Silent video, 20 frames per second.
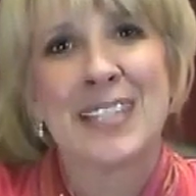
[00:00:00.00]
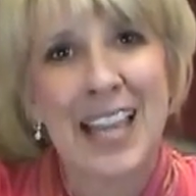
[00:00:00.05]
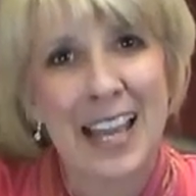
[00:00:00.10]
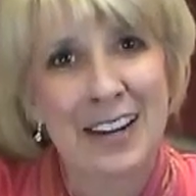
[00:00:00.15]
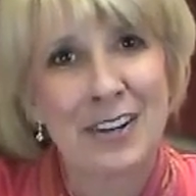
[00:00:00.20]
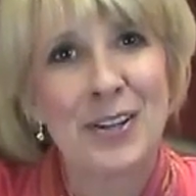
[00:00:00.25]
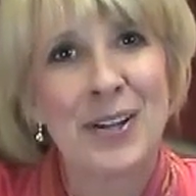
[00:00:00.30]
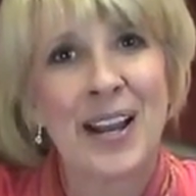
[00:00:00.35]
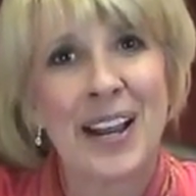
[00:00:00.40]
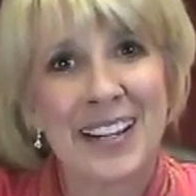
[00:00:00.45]

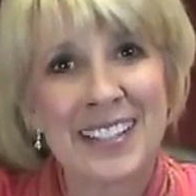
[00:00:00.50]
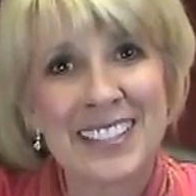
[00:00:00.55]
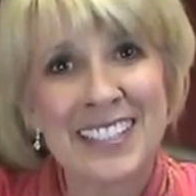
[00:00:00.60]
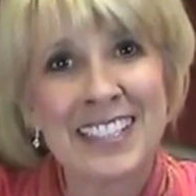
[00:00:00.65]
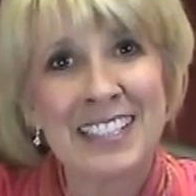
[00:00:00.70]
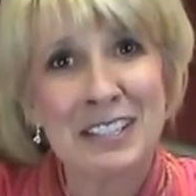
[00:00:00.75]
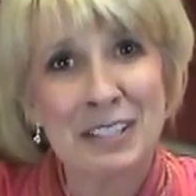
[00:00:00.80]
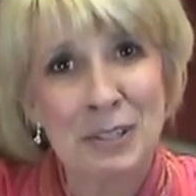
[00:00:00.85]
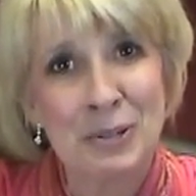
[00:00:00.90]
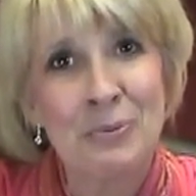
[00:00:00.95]
Gentle hugs
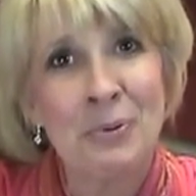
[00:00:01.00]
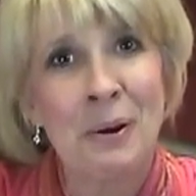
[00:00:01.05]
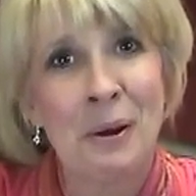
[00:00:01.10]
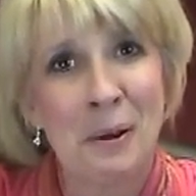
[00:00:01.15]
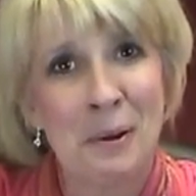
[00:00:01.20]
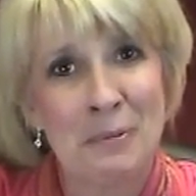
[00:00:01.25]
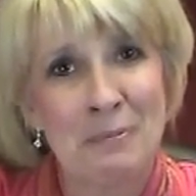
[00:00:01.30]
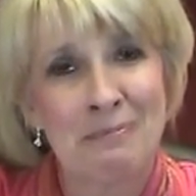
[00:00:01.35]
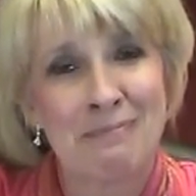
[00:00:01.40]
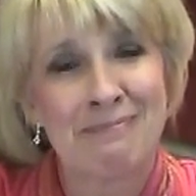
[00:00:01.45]
to you
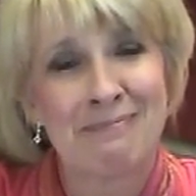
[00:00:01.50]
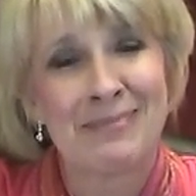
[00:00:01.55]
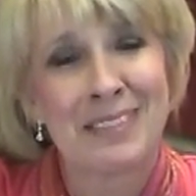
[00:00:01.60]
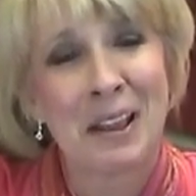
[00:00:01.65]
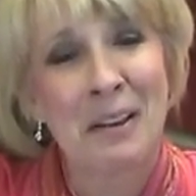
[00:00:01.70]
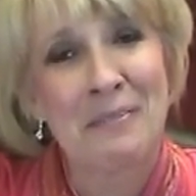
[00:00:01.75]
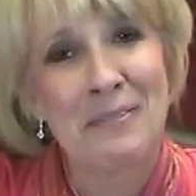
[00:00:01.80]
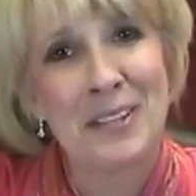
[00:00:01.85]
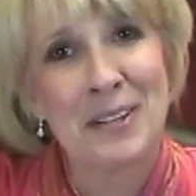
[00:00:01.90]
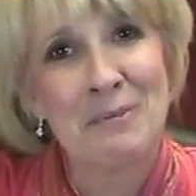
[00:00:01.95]
all.
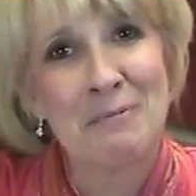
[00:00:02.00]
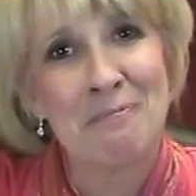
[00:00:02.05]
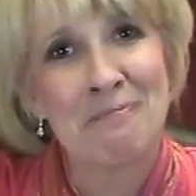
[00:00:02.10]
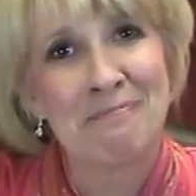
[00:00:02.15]
Love you.